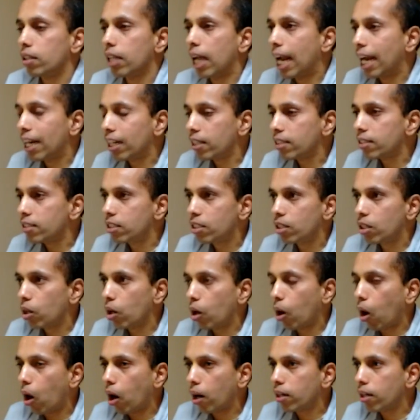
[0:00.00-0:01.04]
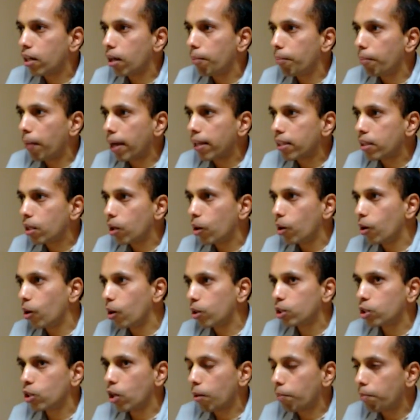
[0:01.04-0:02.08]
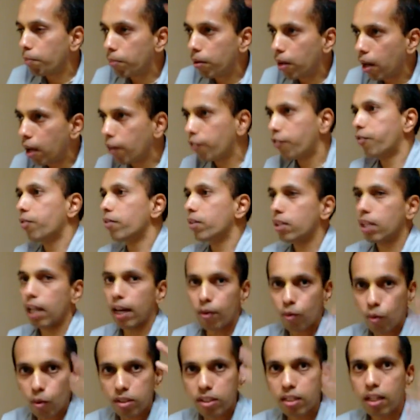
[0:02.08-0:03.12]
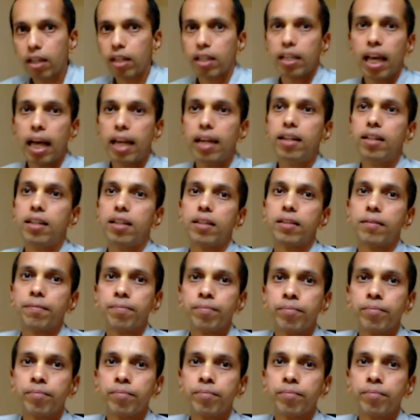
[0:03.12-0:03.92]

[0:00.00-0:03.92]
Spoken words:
That is not a mythology or bluff. That was a reality.